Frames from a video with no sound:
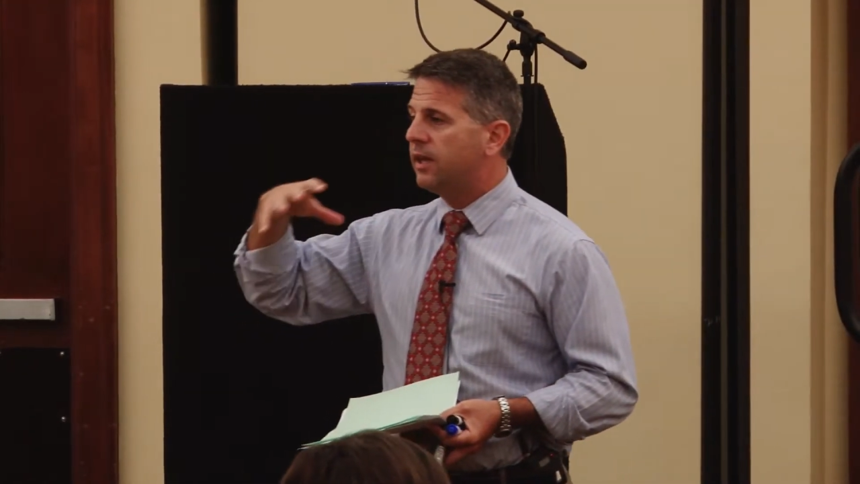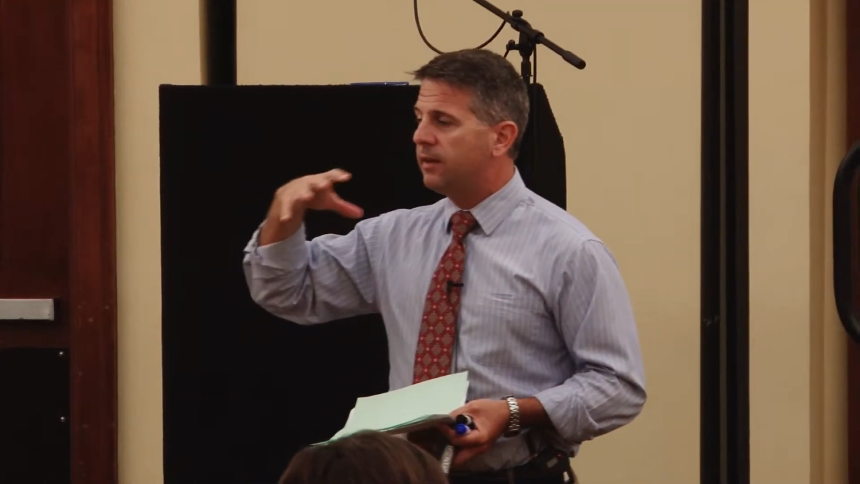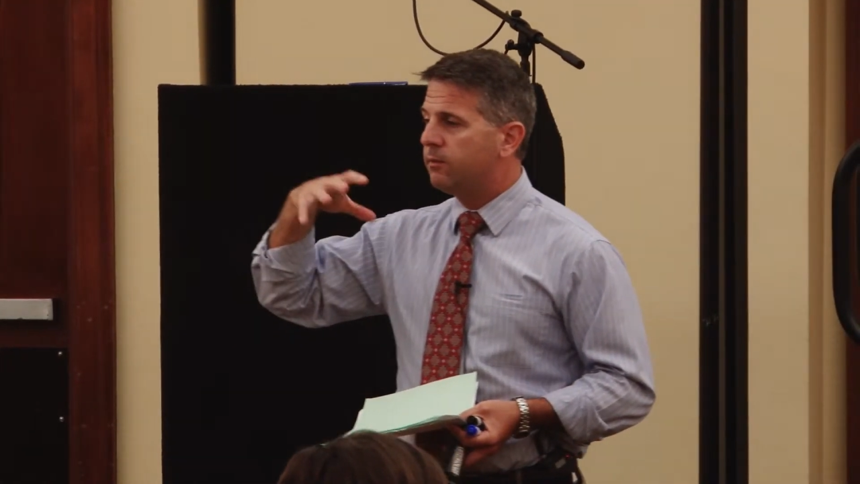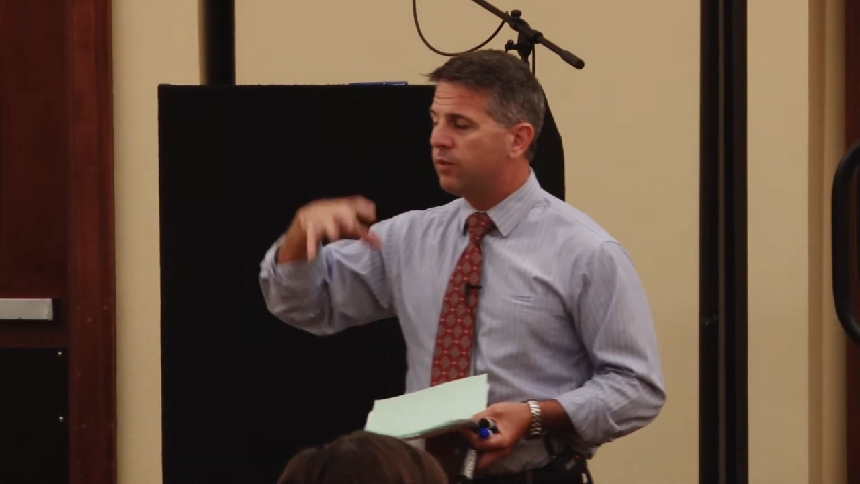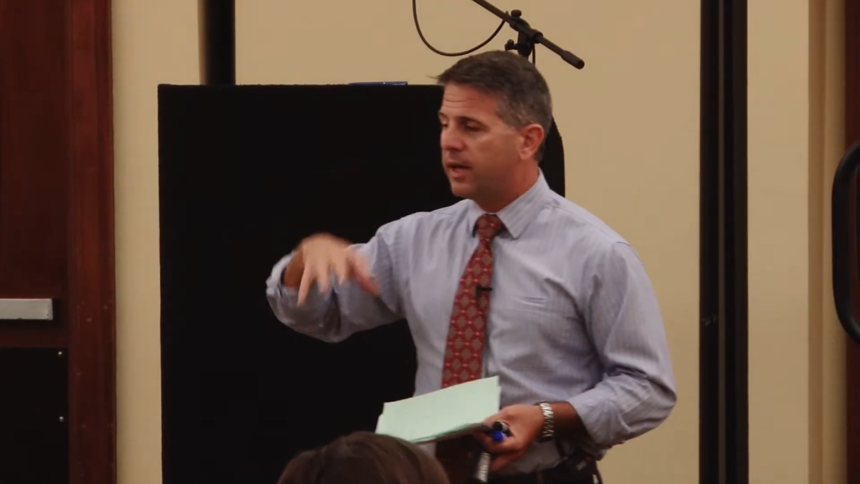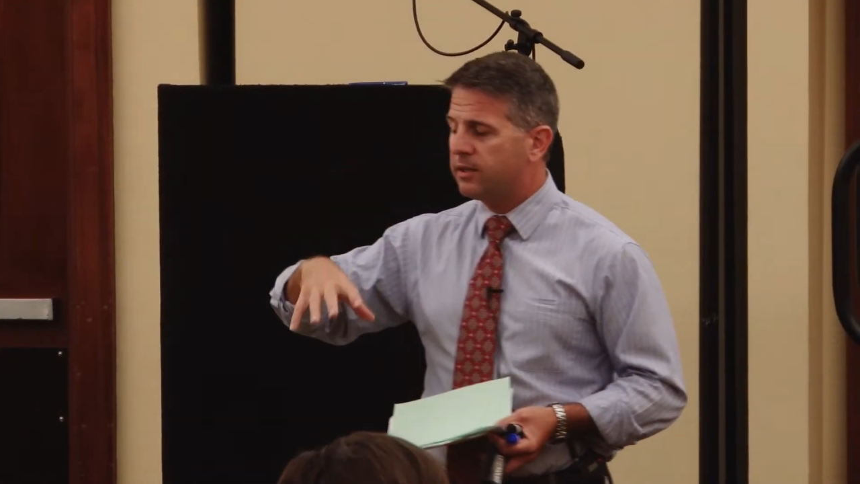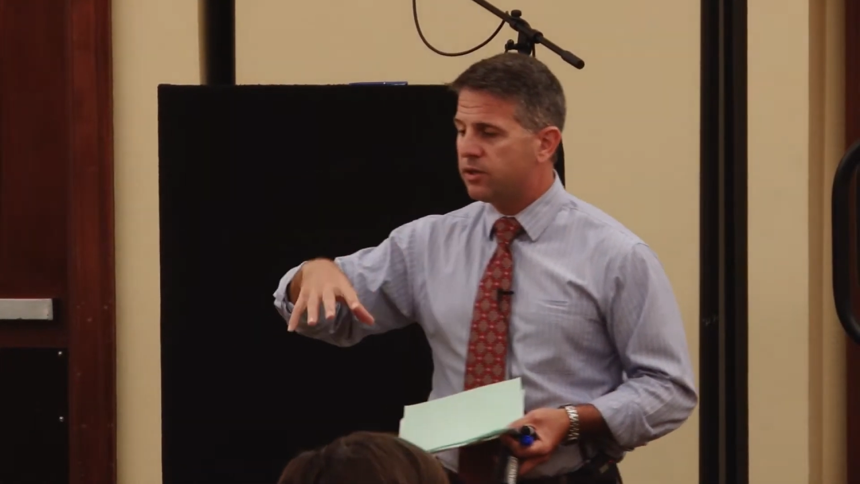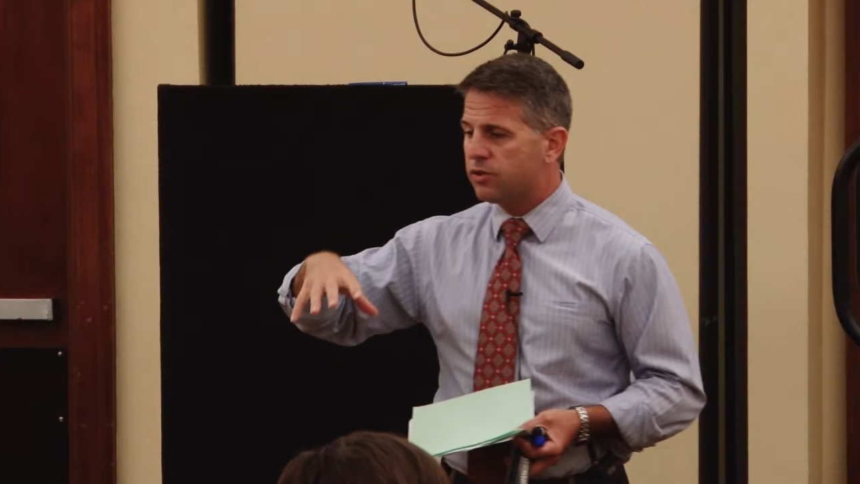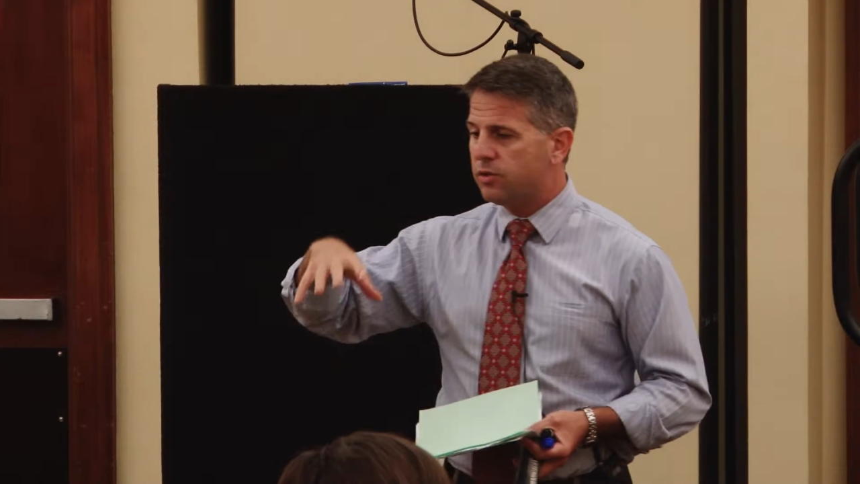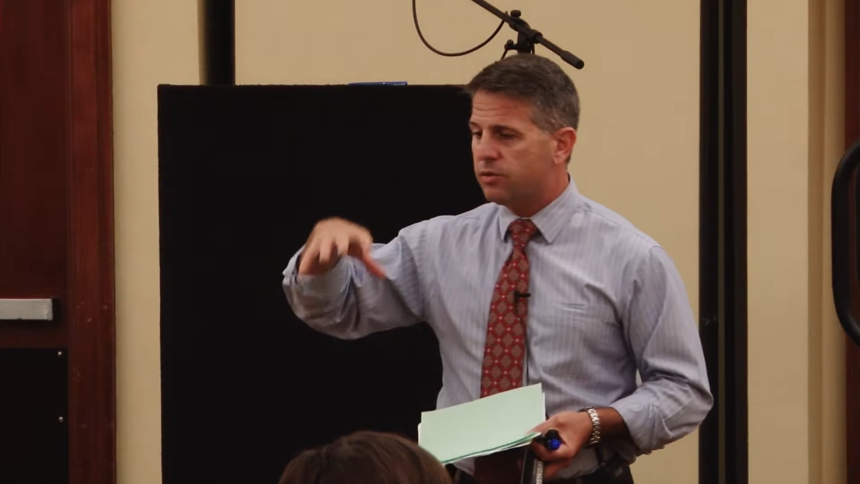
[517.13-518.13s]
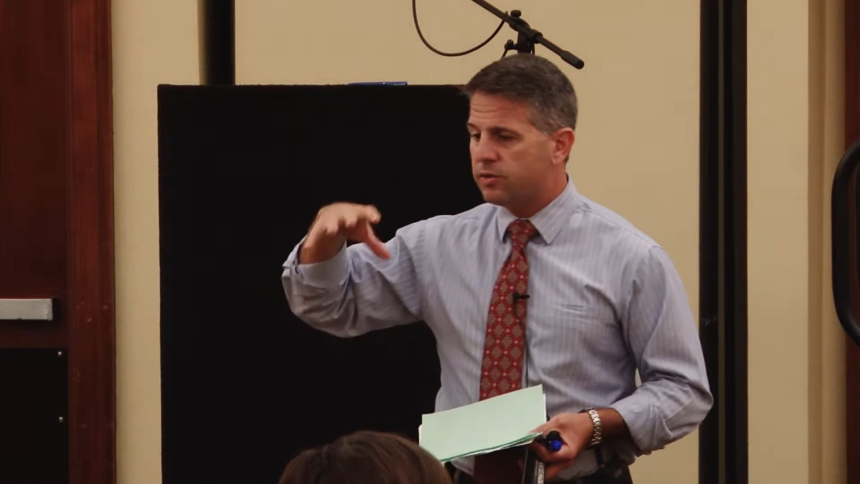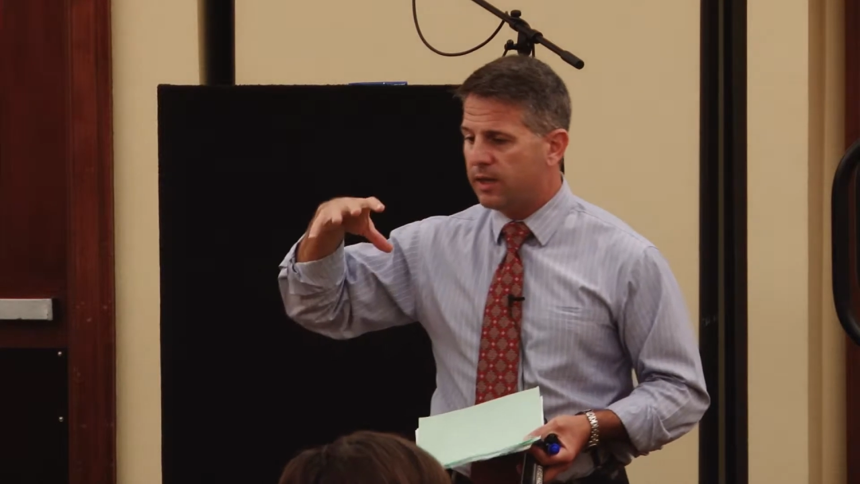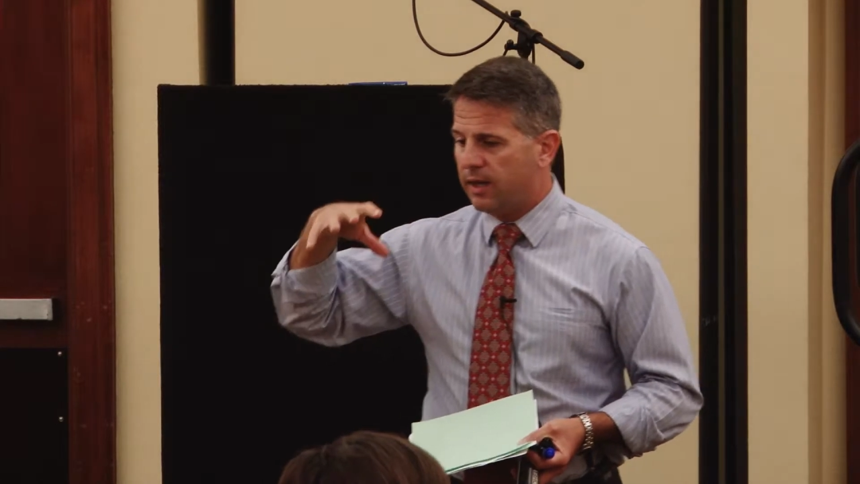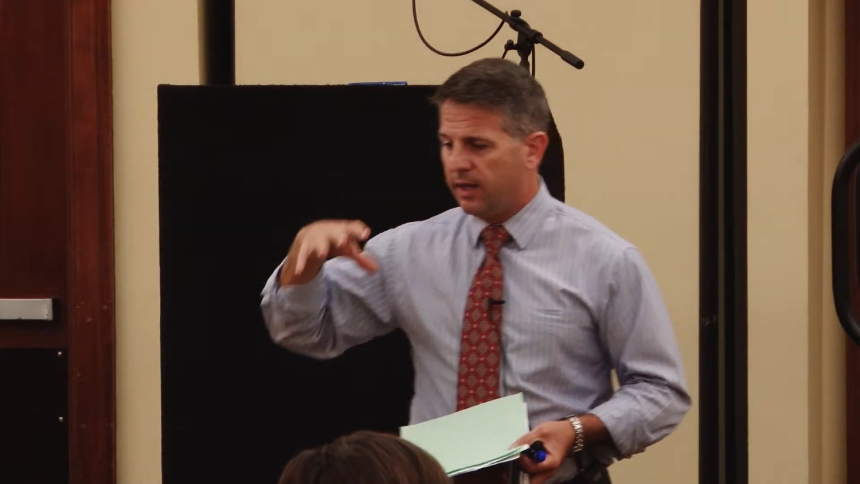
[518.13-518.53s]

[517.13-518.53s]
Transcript: and practitioners